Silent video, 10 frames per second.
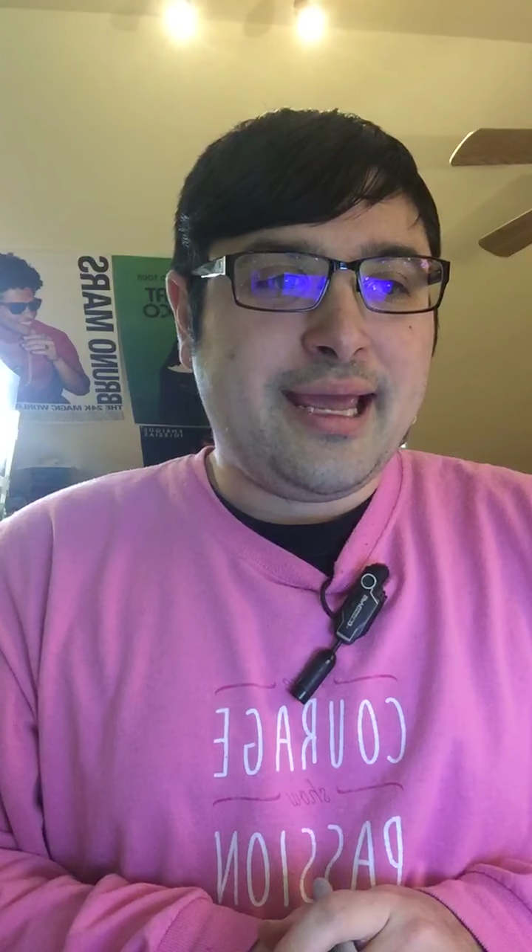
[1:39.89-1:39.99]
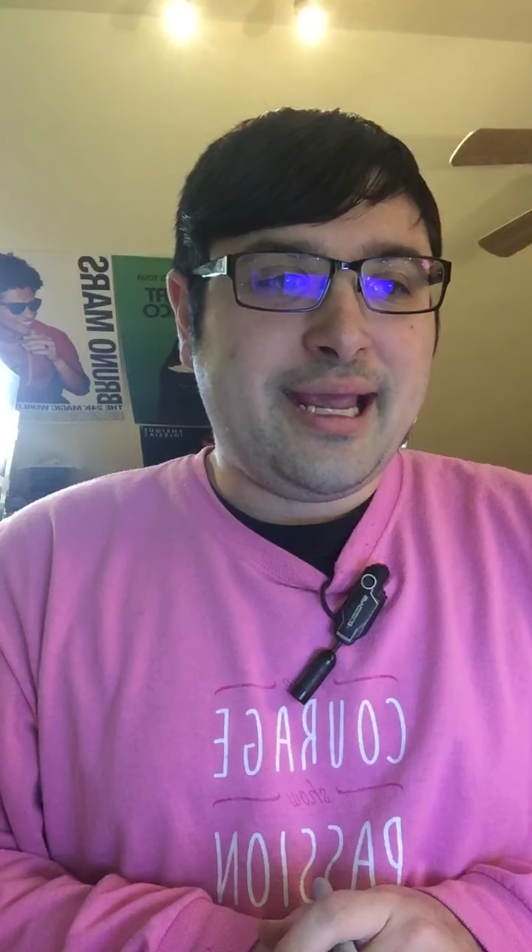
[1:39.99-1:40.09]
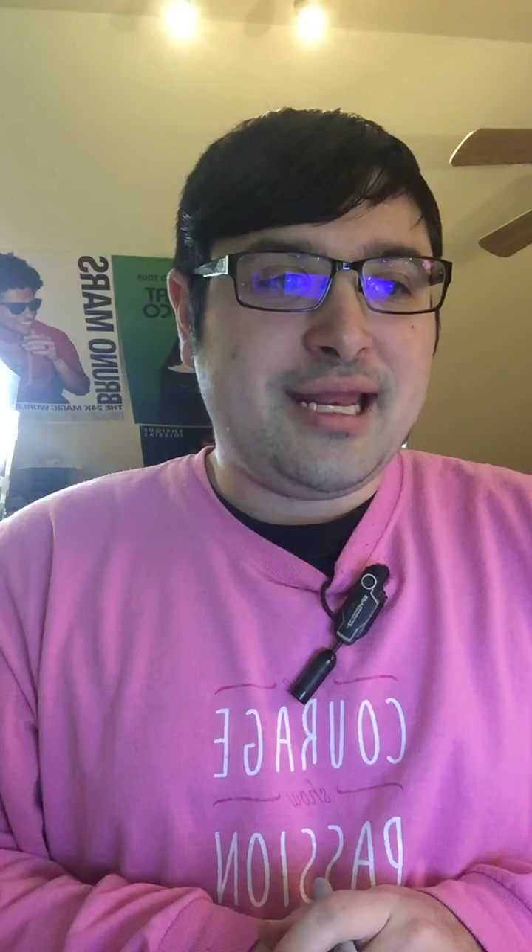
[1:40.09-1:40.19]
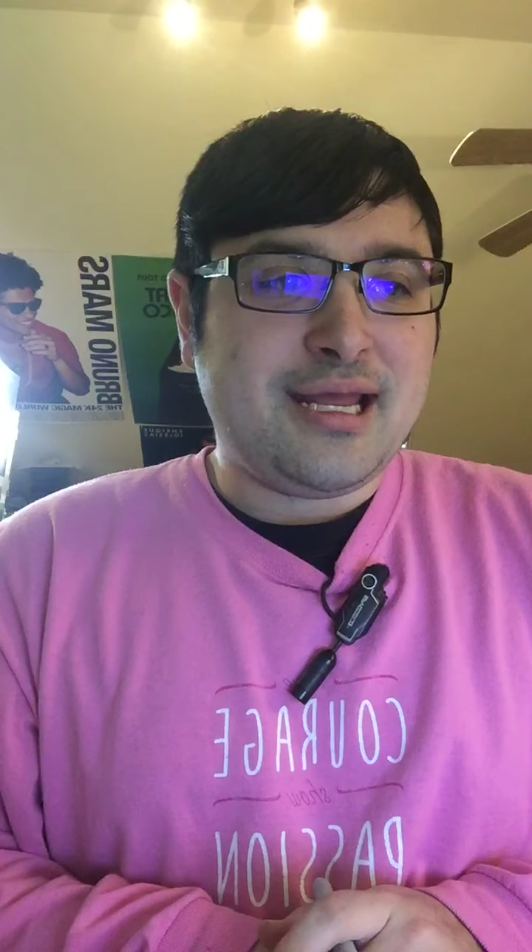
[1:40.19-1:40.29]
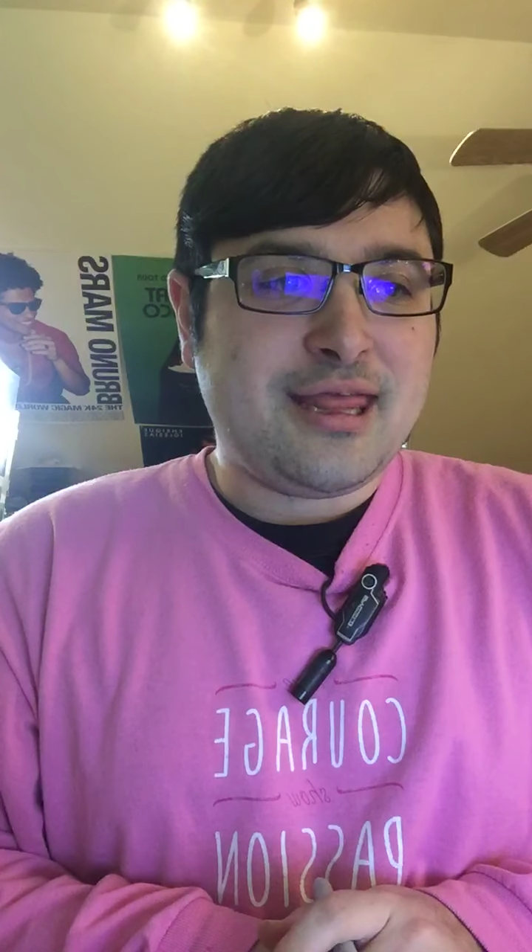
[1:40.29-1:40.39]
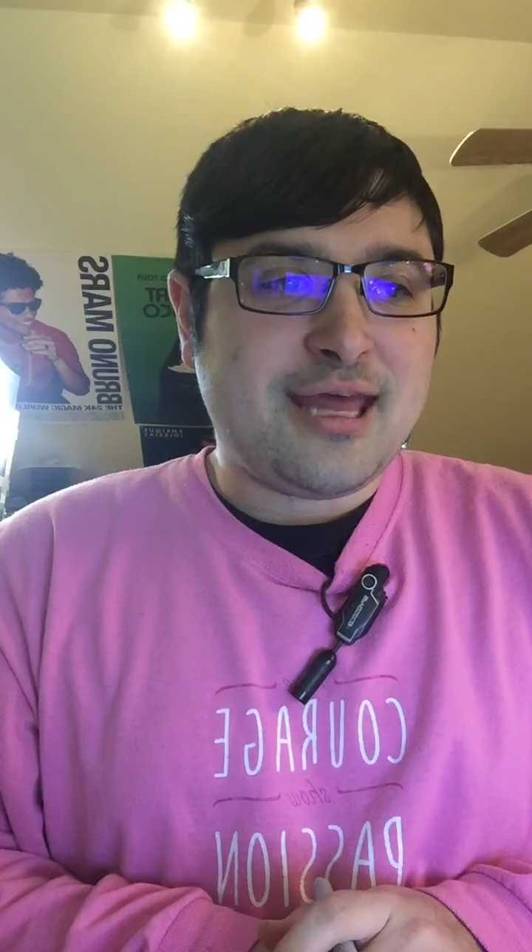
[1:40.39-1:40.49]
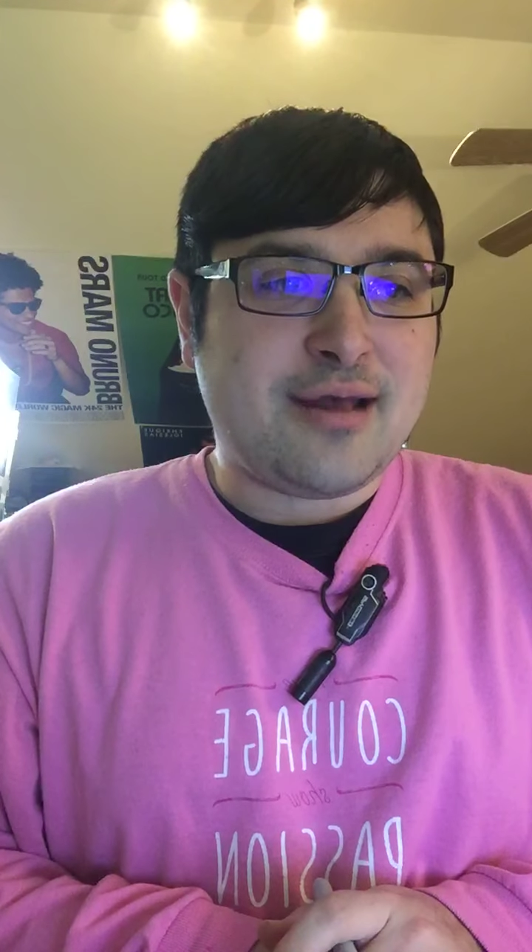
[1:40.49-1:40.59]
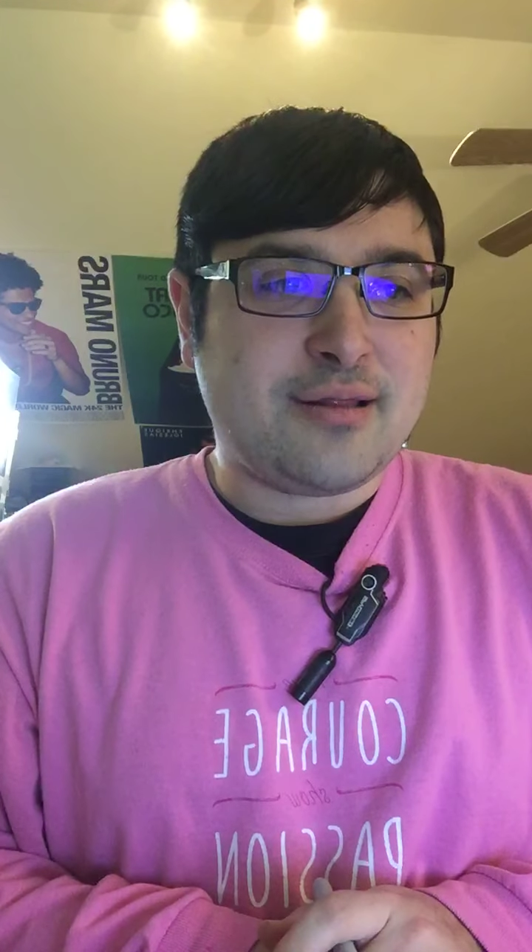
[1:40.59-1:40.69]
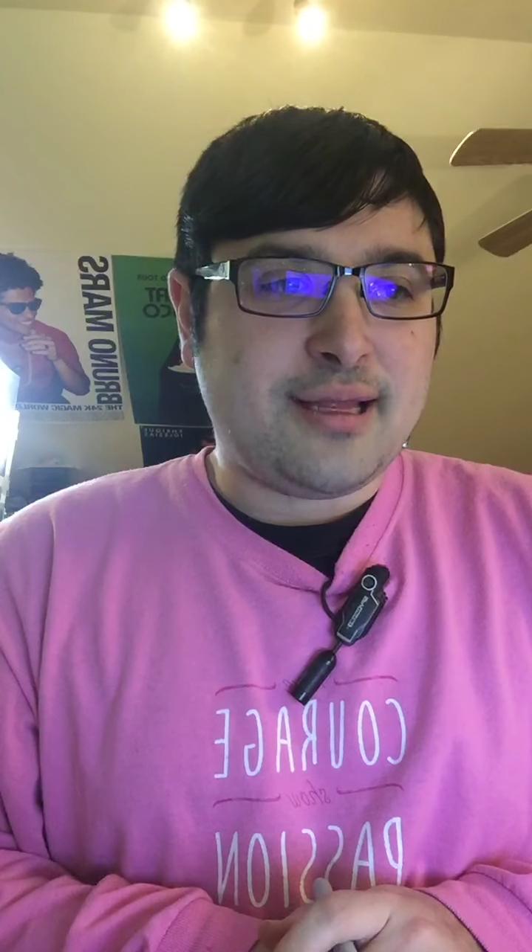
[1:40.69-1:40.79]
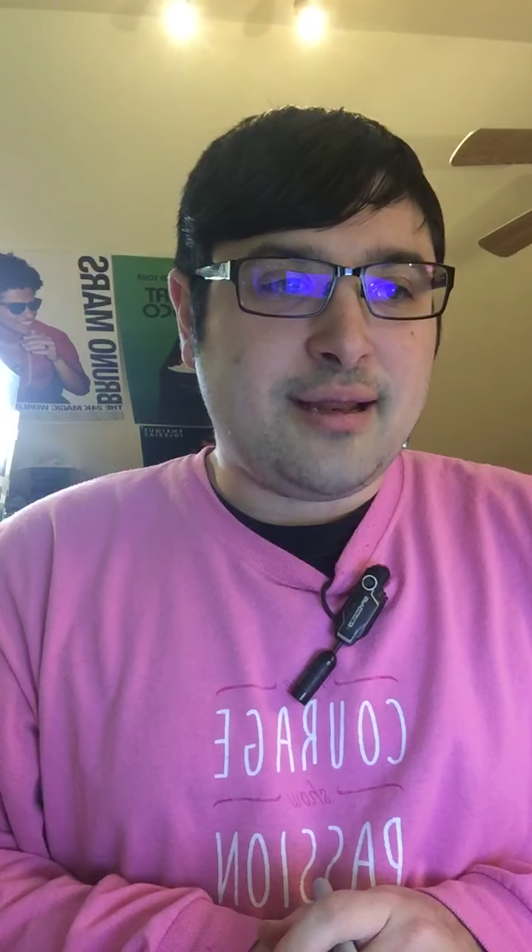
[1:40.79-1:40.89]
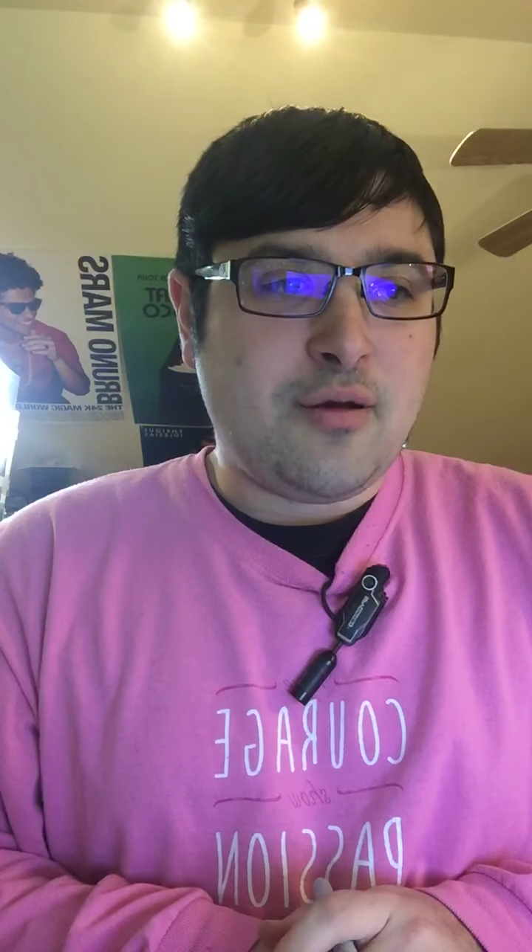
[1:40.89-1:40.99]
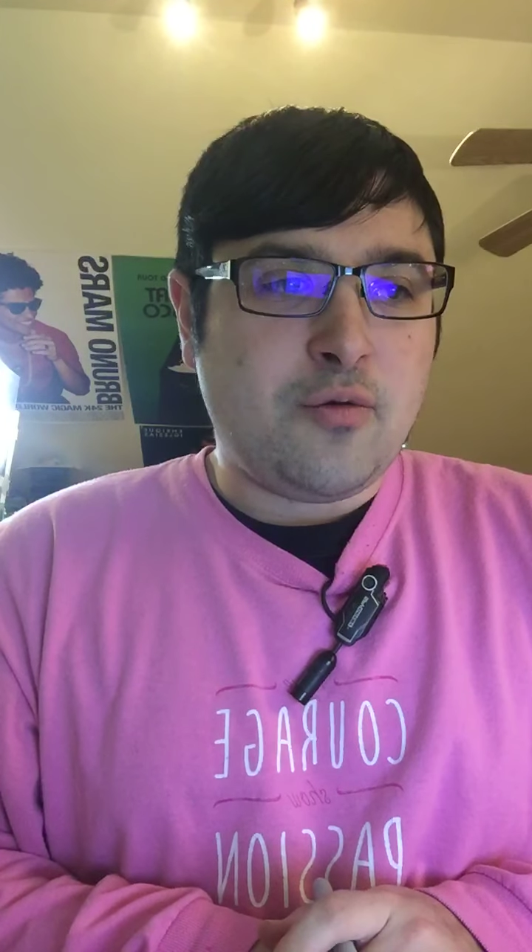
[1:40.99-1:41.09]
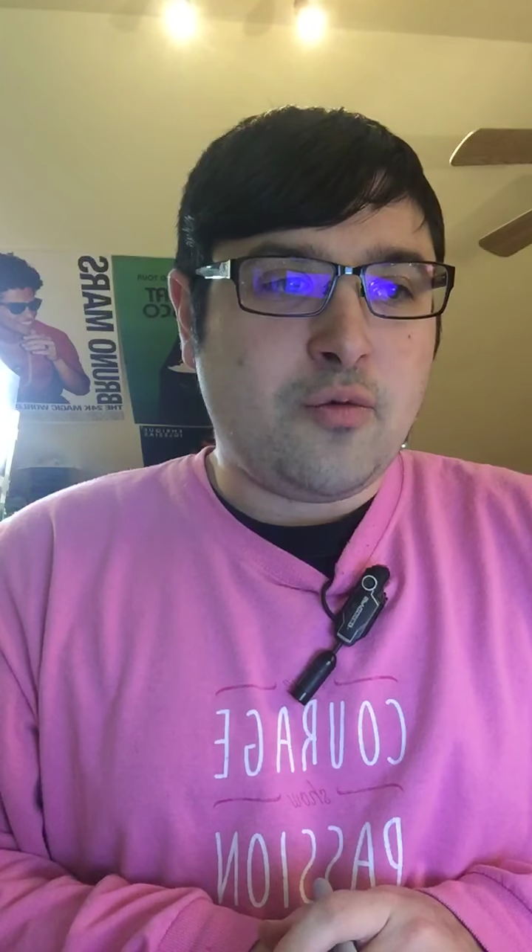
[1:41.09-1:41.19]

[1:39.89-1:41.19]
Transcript: $8,000